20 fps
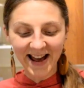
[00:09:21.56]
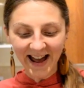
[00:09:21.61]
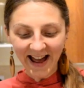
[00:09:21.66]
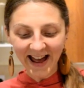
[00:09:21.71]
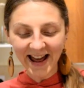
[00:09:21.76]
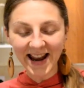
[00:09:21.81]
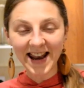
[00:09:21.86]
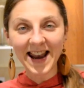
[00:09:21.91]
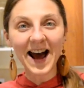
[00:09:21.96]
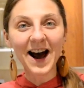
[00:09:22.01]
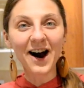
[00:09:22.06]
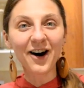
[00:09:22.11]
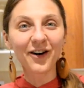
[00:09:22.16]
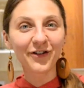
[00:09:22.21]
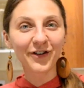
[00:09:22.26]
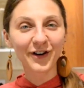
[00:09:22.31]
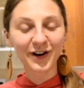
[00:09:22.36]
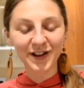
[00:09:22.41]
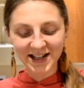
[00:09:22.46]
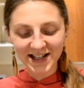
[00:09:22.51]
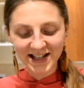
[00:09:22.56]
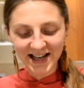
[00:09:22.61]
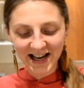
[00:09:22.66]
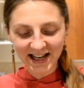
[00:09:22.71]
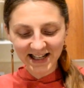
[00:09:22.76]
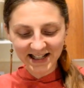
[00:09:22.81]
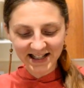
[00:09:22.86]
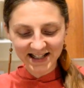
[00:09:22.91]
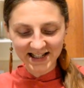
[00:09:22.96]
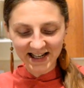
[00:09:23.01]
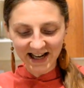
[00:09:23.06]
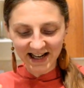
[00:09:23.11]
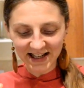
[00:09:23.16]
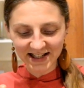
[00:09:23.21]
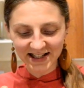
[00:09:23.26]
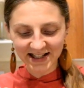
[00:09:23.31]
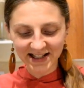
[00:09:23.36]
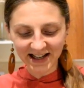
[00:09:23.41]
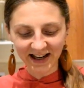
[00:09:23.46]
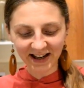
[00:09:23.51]
And now for the taste
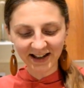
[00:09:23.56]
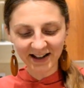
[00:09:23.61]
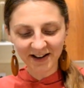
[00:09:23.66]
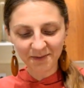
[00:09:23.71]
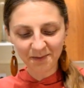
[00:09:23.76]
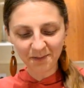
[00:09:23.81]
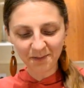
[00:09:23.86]
testing.